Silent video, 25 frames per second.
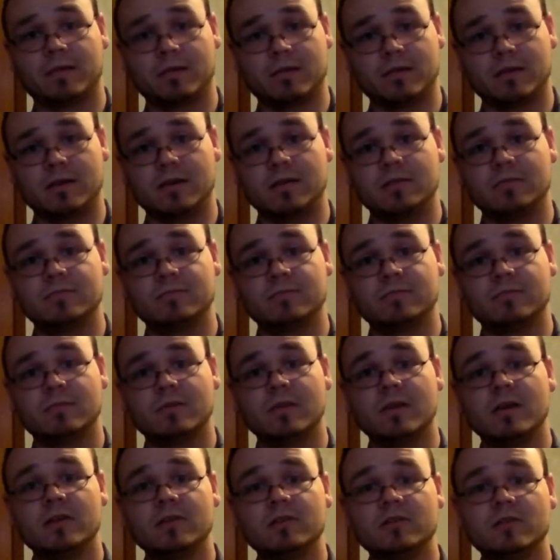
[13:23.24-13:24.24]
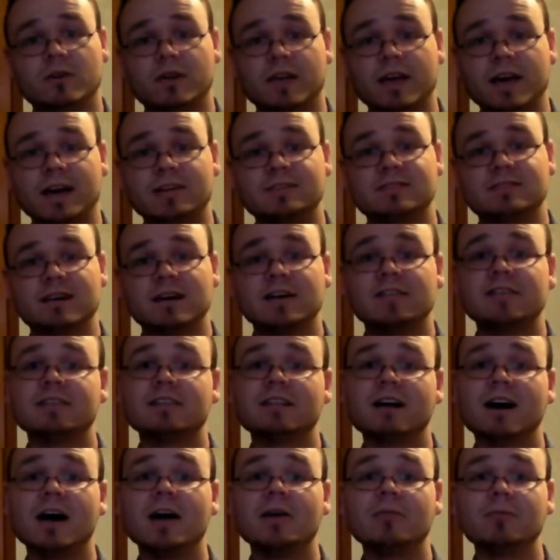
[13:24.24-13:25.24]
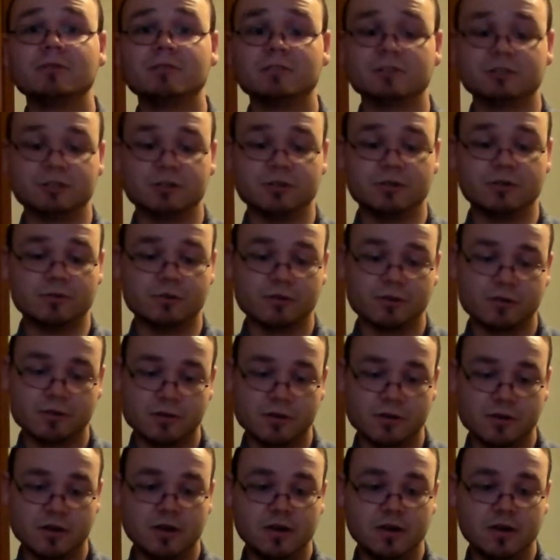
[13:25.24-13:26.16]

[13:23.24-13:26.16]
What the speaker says: Okay? So cast down the lie with the truth.